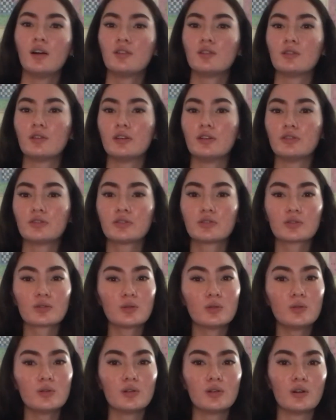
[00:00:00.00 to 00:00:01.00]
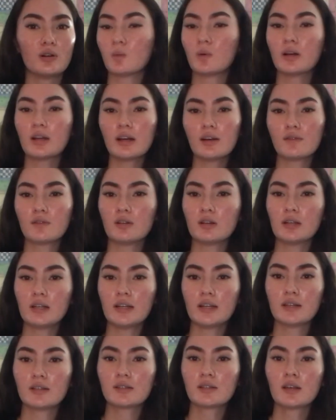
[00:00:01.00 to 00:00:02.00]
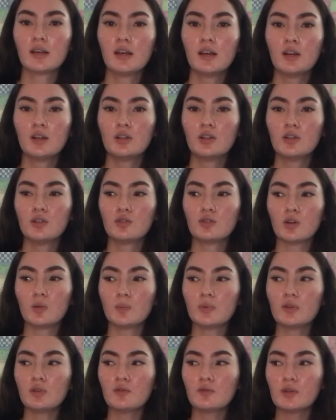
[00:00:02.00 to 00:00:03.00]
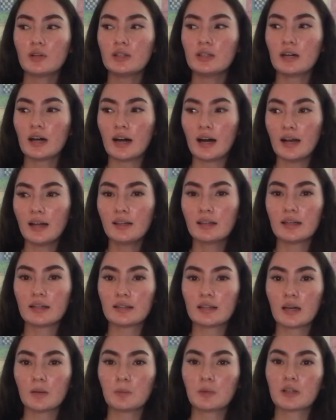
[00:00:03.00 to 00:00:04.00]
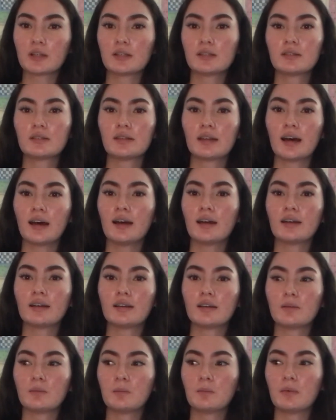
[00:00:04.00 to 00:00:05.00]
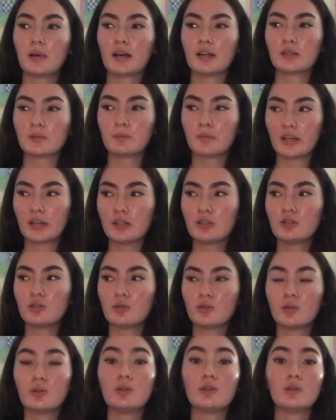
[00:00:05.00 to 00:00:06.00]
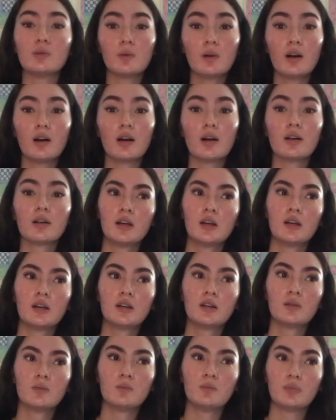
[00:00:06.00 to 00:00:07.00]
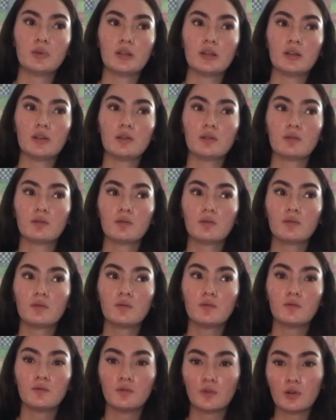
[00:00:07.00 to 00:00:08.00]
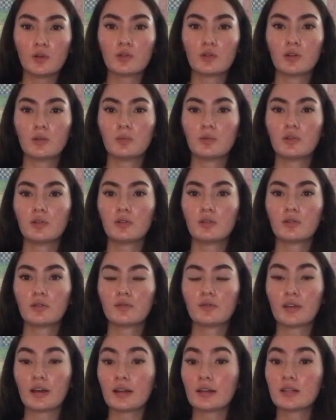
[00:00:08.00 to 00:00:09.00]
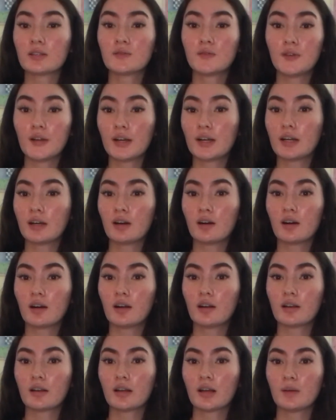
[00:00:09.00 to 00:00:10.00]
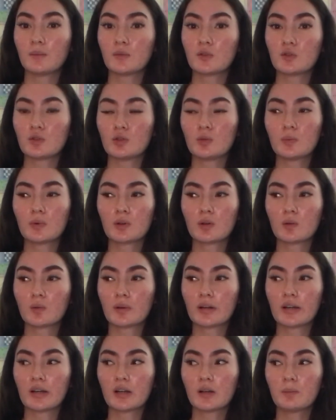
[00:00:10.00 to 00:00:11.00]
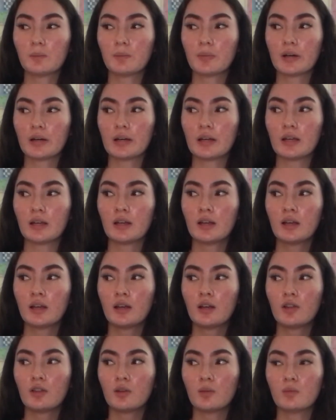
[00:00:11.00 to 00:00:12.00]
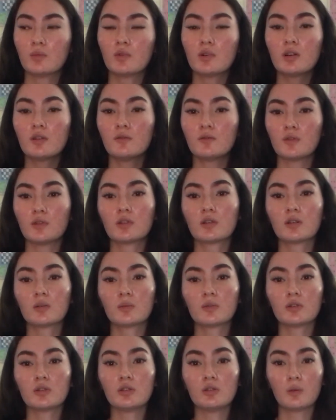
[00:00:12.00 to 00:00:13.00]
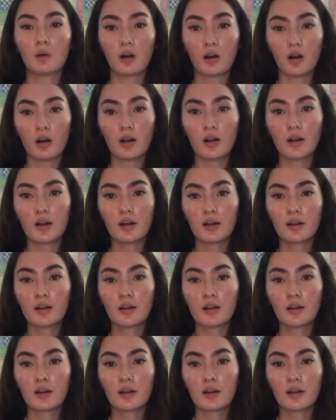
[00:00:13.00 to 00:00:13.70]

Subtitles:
in school, whatever it is. Don't be afraid to highlight that, because that has made you who you are. Be vulnerable. That is very hard, and I'm super aware, but the more vulnerable you are,